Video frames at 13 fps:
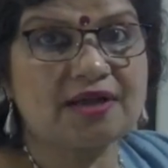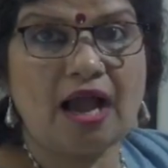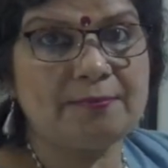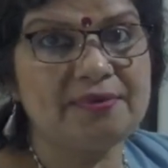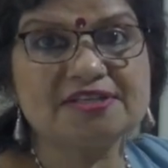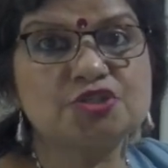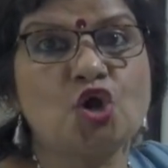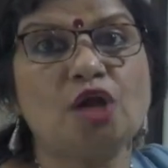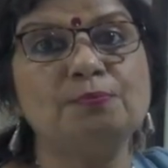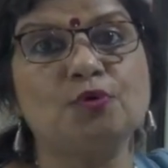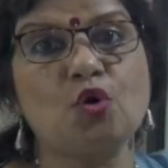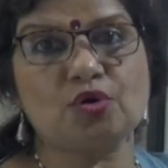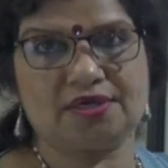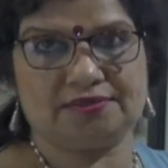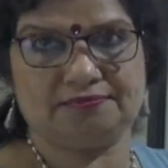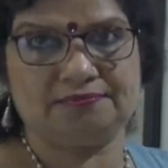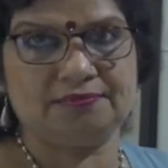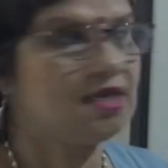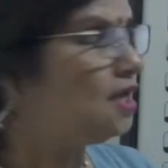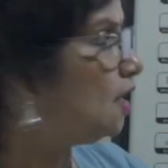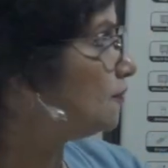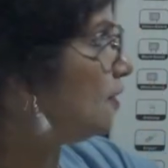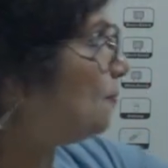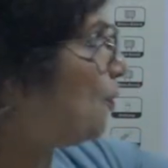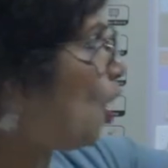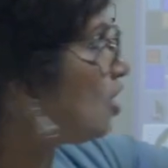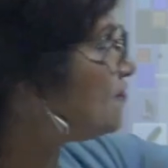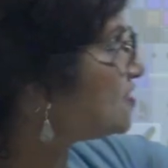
carbon is not broken. The bond